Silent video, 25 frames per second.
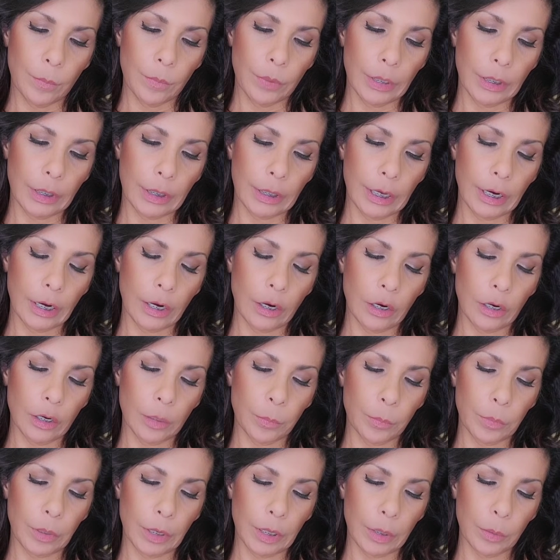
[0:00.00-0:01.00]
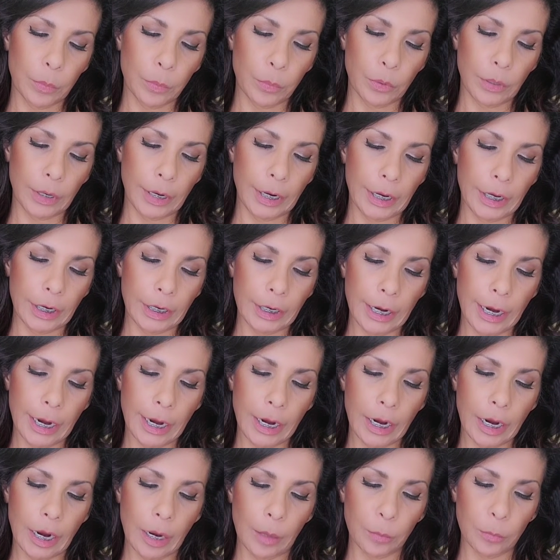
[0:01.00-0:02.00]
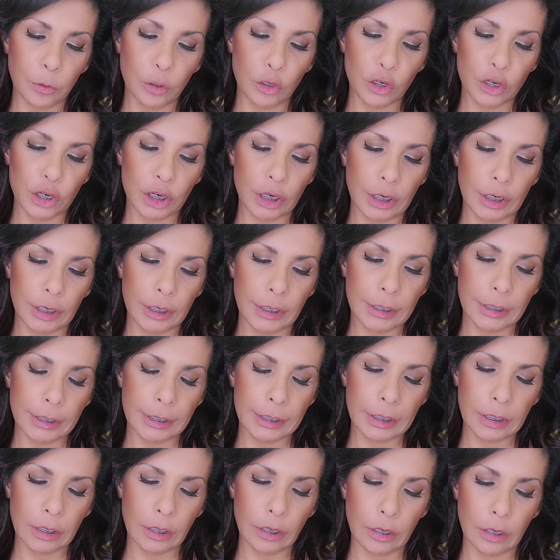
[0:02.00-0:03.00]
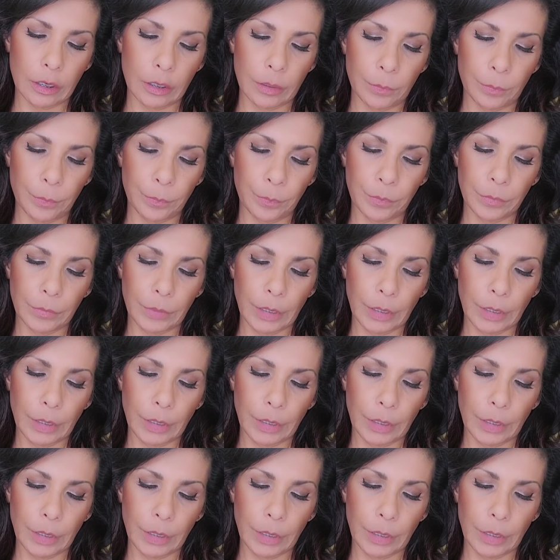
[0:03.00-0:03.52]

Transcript: But they are by the brand Hammer Jeans, um,